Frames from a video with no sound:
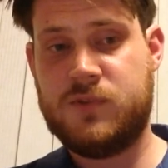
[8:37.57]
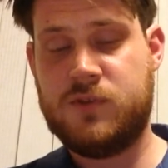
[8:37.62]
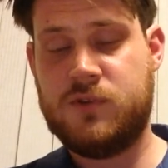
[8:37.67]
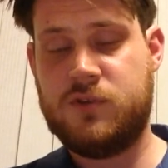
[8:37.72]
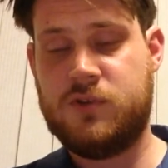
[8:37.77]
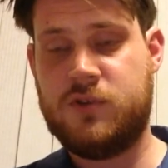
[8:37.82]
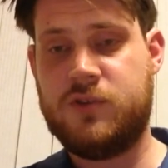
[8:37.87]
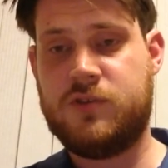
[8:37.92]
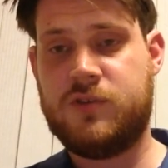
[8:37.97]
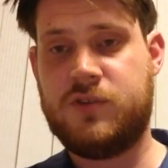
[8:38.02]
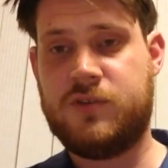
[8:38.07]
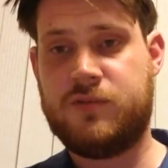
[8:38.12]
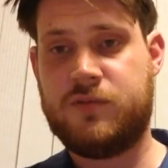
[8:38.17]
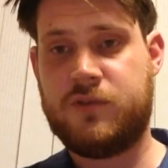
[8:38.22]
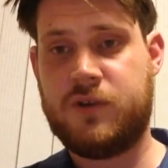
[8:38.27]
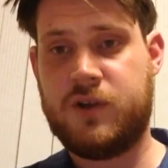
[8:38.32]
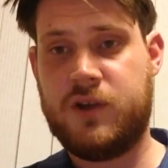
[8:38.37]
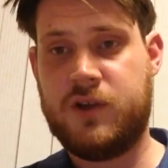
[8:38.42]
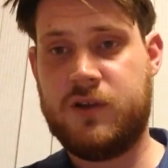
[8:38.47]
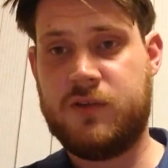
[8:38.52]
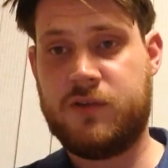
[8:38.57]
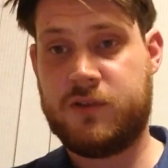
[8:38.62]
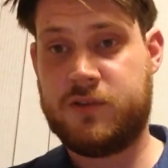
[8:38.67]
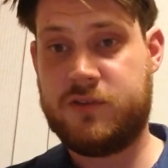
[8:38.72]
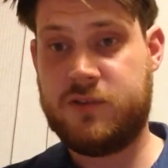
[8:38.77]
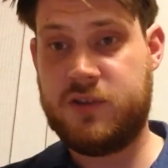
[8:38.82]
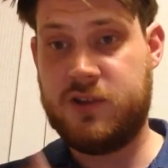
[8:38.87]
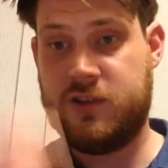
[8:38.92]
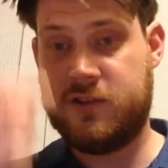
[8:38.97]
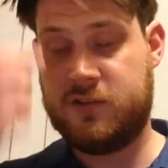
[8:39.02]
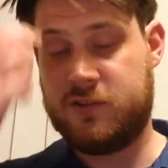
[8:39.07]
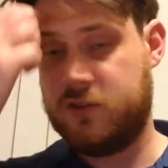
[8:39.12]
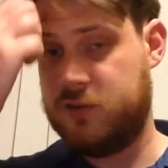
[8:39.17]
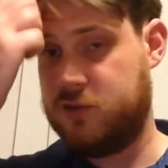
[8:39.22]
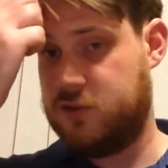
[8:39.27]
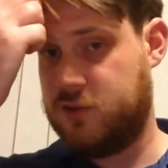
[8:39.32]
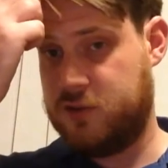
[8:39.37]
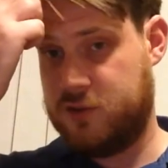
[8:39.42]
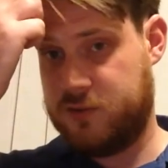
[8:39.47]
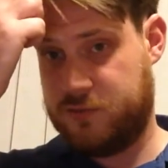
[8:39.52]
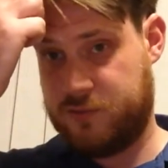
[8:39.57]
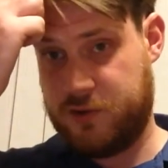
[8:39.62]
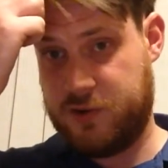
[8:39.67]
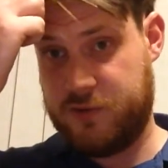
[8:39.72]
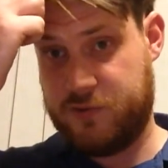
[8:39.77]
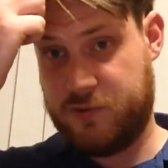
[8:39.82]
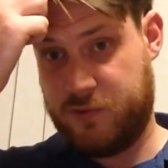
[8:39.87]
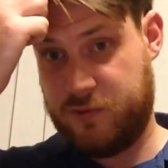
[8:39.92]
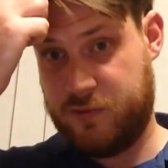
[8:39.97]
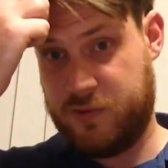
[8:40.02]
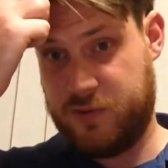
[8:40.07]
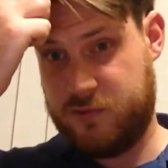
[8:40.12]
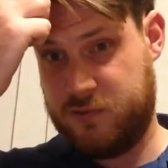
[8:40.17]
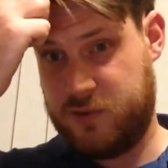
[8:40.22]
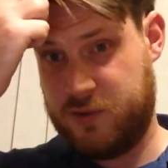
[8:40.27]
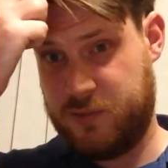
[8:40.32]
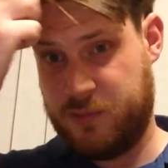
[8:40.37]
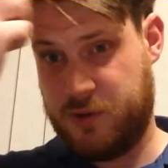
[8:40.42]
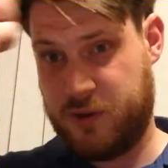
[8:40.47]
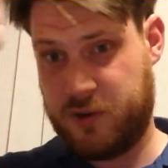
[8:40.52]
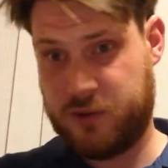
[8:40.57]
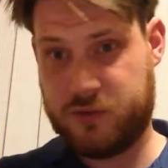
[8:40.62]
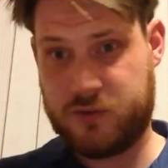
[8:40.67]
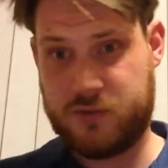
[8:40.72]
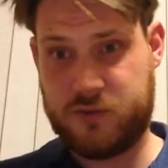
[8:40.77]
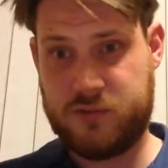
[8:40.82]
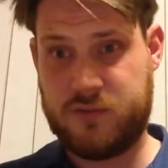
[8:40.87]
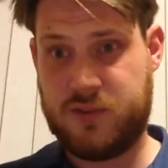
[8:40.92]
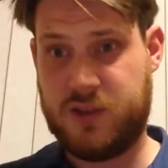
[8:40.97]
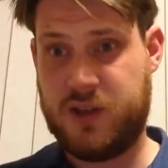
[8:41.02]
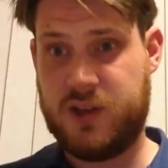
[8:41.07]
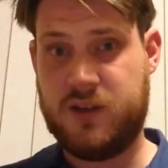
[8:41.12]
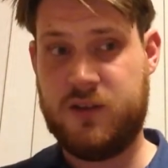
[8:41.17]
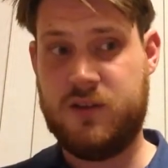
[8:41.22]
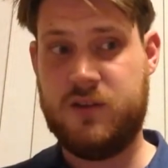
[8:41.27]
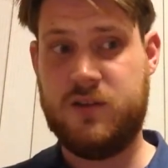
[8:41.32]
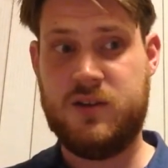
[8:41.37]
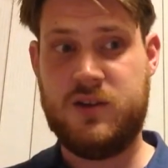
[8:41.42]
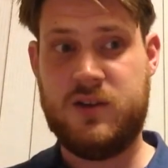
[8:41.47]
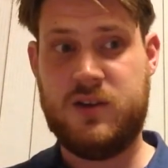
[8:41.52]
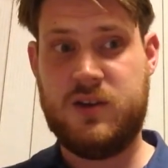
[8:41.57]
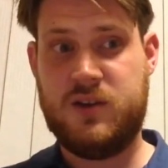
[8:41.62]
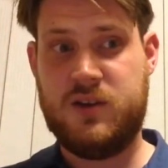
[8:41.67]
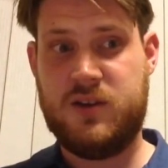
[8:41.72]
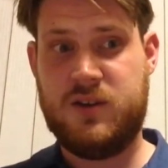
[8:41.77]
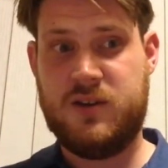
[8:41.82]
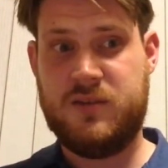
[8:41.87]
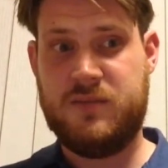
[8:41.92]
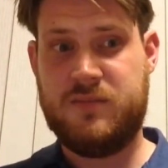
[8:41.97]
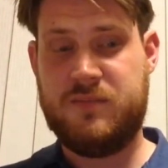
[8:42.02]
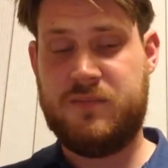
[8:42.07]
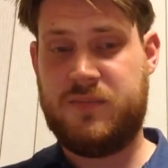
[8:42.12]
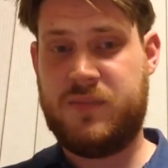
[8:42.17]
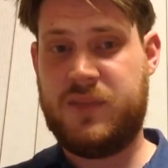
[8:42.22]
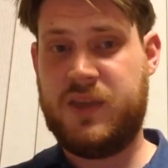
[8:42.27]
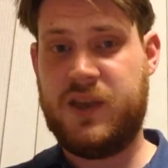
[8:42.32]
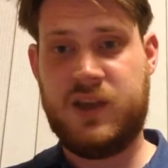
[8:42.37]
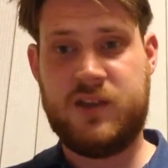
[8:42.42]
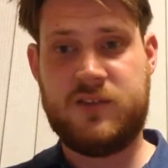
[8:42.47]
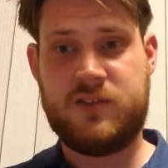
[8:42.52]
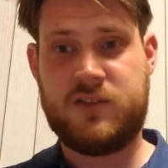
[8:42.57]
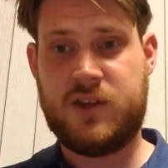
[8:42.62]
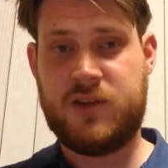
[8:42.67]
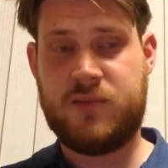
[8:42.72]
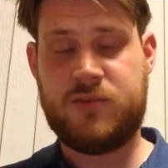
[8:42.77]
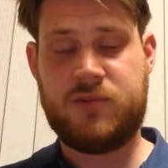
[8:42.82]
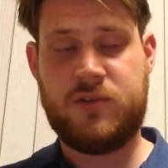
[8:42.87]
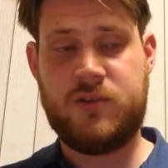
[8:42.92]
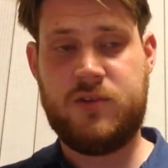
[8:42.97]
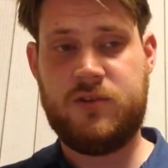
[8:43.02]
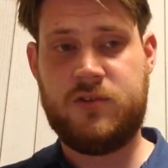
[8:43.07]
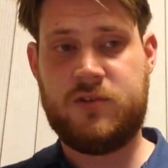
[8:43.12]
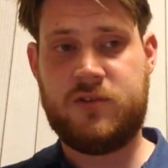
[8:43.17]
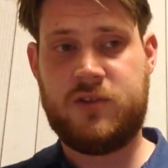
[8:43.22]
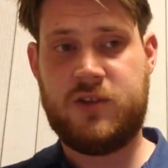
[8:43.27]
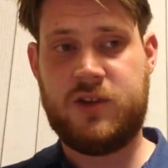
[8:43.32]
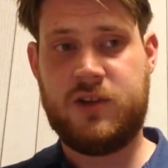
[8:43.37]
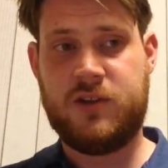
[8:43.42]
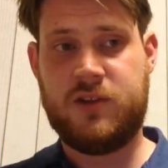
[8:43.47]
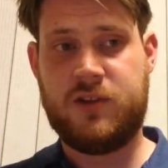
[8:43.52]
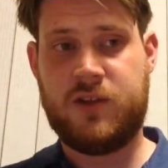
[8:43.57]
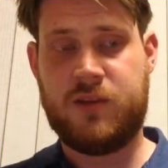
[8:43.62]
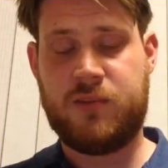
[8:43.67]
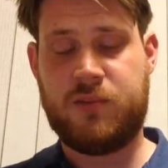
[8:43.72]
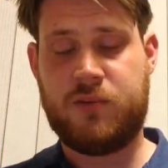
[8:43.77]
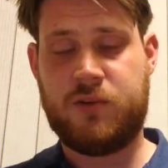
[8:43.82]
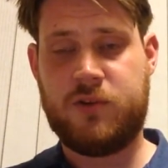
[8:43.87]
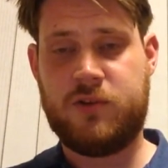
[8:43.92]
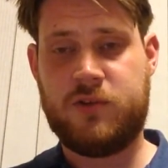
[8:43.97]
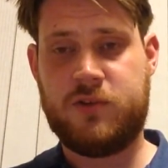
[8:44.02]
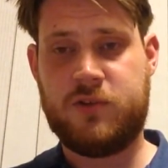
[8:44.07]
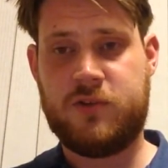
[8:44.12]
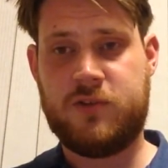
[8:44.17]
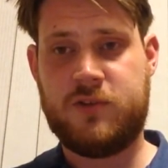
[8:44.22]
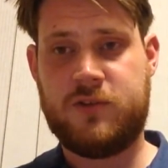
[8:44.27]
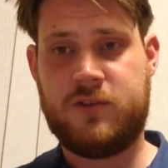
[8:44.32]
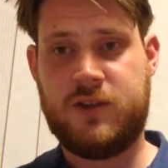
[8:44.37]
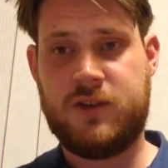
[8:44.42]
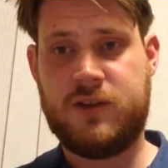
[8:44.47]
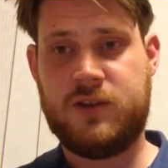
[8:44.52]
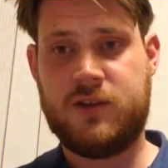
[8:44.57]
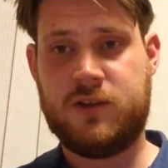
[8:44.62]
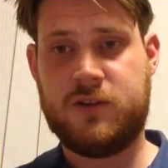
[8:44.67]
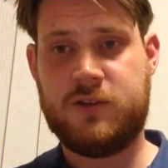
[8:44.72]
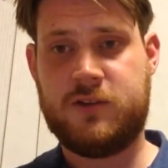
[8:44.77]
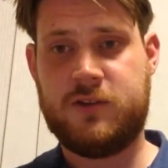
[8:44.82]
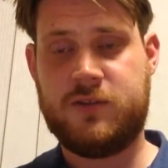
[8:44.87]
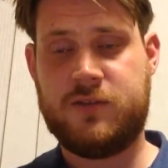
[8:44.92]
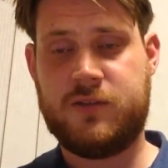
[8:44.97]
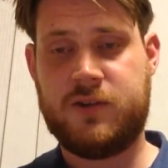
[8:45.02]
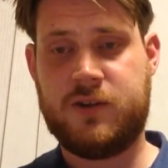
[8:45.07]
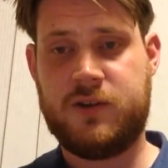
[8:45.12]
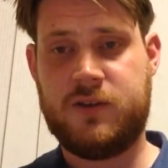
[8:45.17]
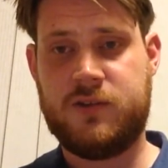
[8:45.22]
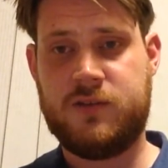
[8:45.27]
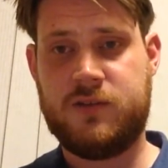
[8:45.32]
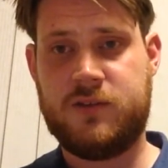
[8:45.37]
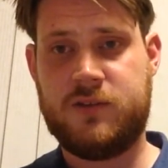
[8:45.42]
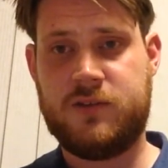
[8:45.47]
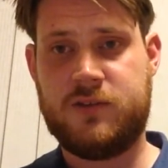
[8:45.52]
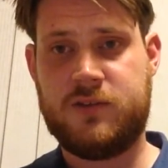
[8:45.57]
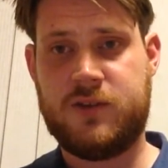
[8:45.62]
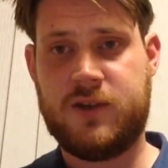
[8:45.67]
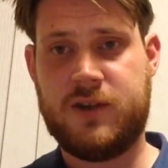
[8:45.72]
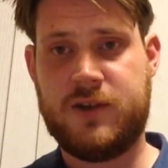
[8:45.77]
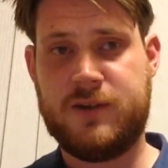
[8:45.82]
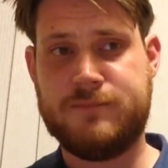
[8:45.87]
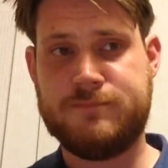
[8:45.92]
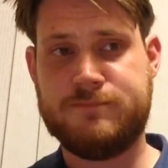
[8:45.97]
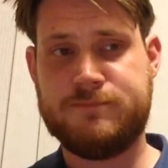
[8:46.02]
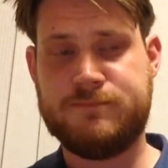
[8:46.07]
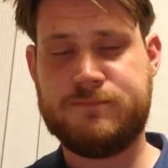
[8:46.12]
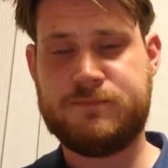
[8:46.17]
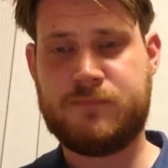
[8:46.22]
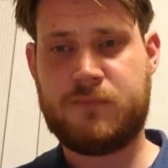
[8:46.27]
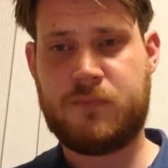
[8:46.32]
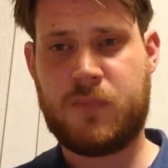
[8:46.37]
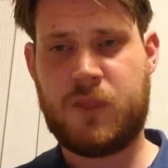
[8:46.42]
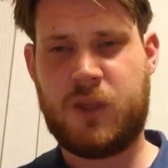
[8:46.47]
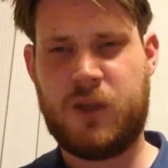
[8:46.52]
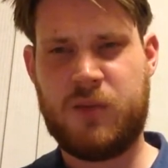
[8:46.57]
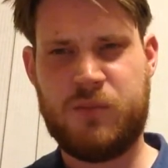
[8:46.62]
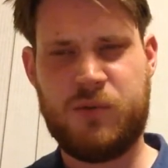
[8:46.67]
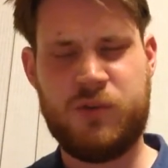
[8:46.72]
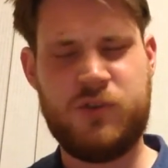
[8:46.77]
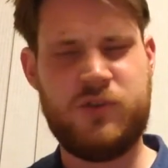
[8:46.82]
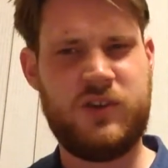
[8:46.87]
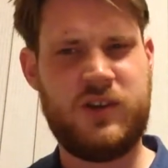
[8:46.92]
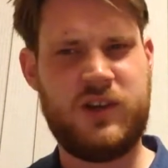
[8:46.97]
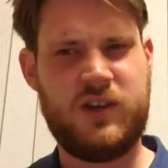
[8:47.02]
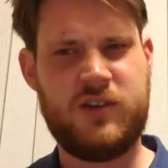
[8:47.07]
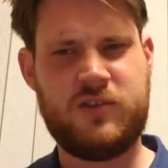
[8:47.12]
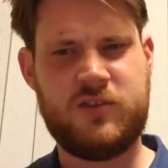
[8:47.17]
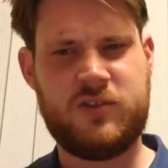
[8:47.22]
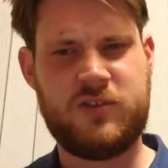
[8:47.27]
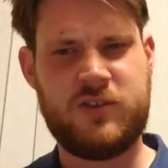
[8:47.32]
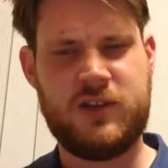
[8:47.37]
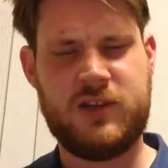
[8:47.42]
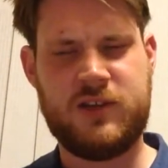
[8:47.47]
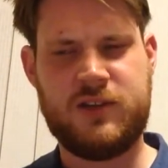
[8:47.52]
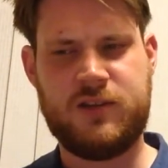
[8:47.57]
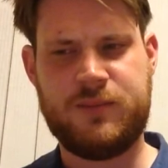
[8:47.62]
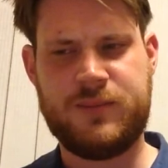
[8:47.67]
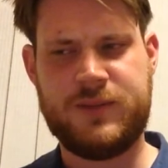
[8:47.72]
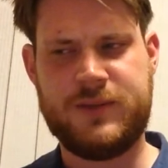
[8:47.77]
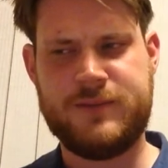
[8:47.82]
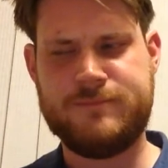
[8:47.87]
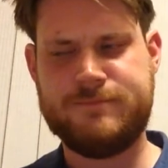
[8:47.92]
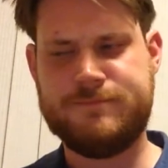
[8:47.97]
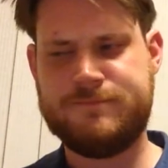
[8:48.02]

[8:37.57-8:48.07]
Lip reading: duty free, if I see this in duty free for $50, then yeah, it's an absolute steal at that price. I just think 95 is pushing it just a little bit.